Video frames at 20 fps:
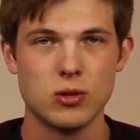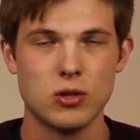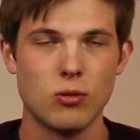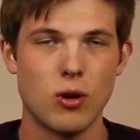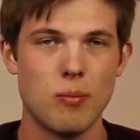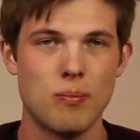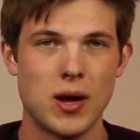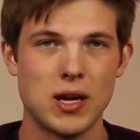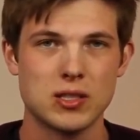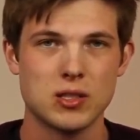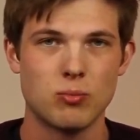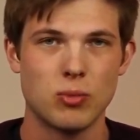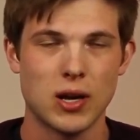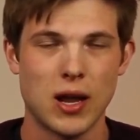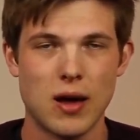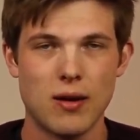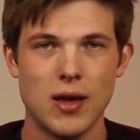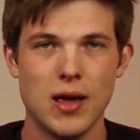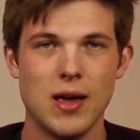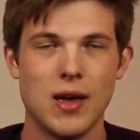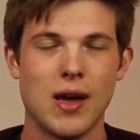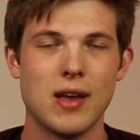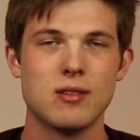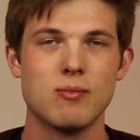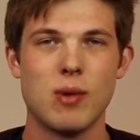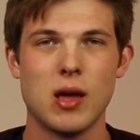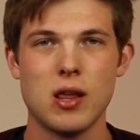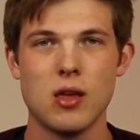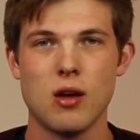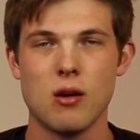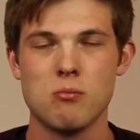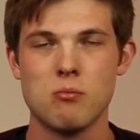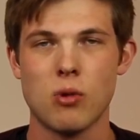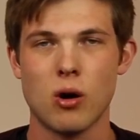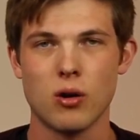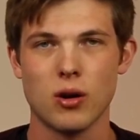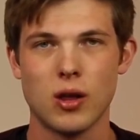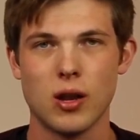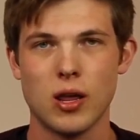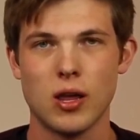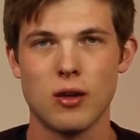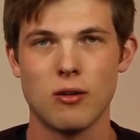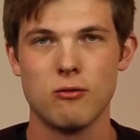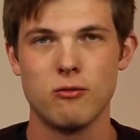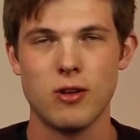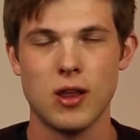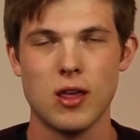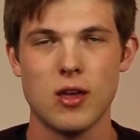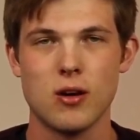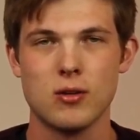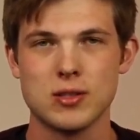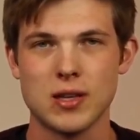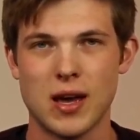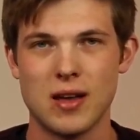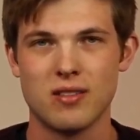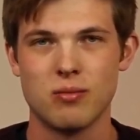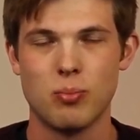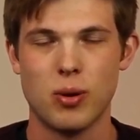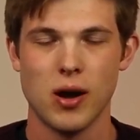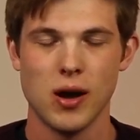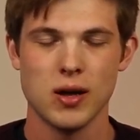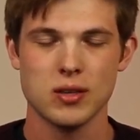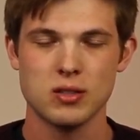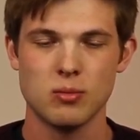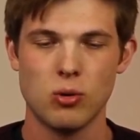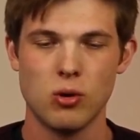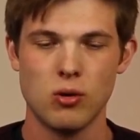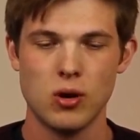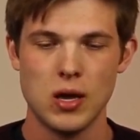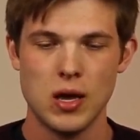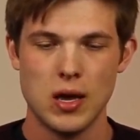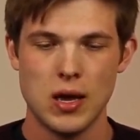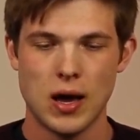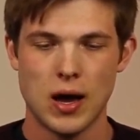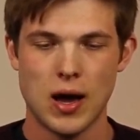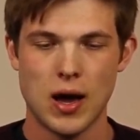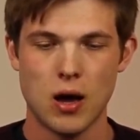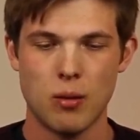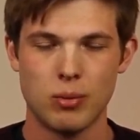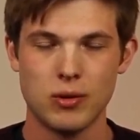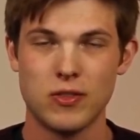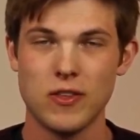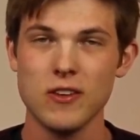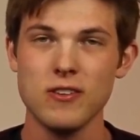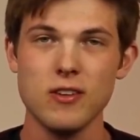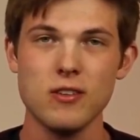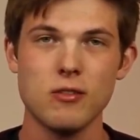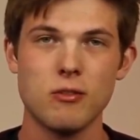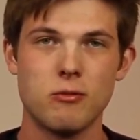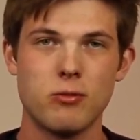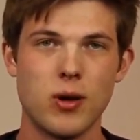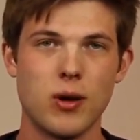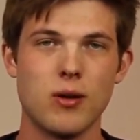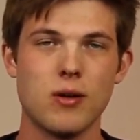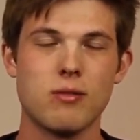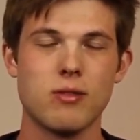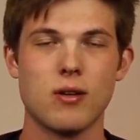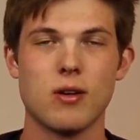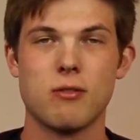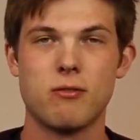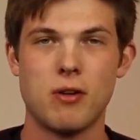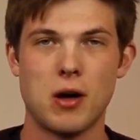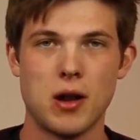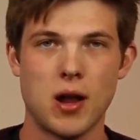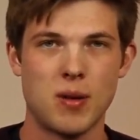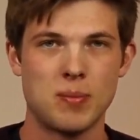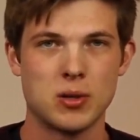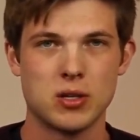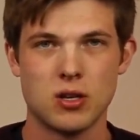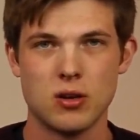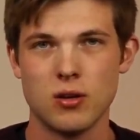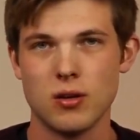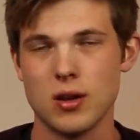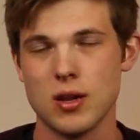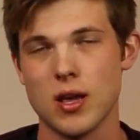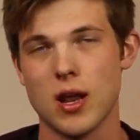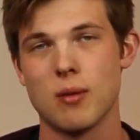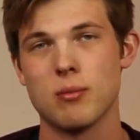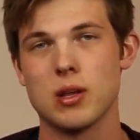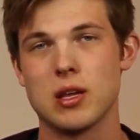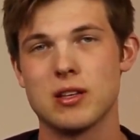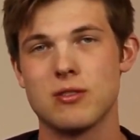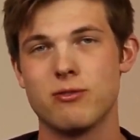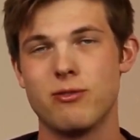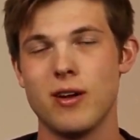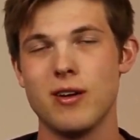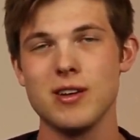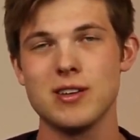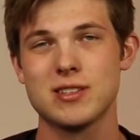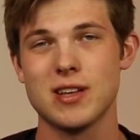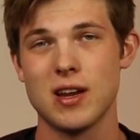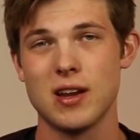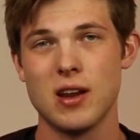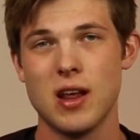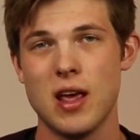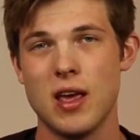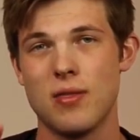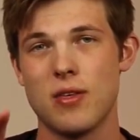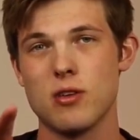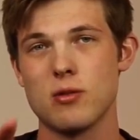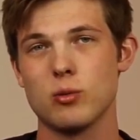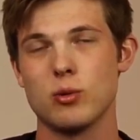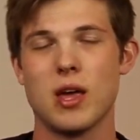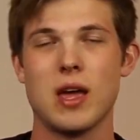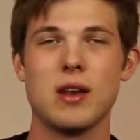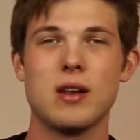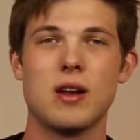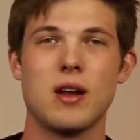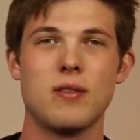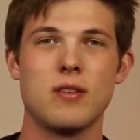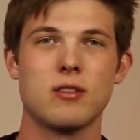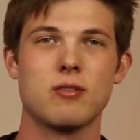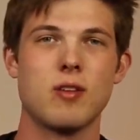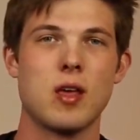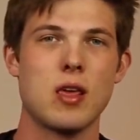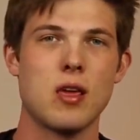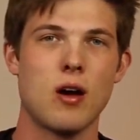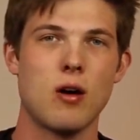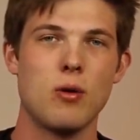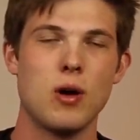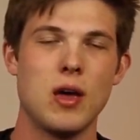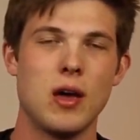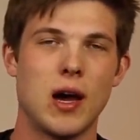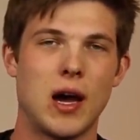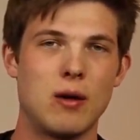We do our best to bring out as many marketing videos as possible, but this is a very, very fun opportunity, and I'm very excited that you landed on this video.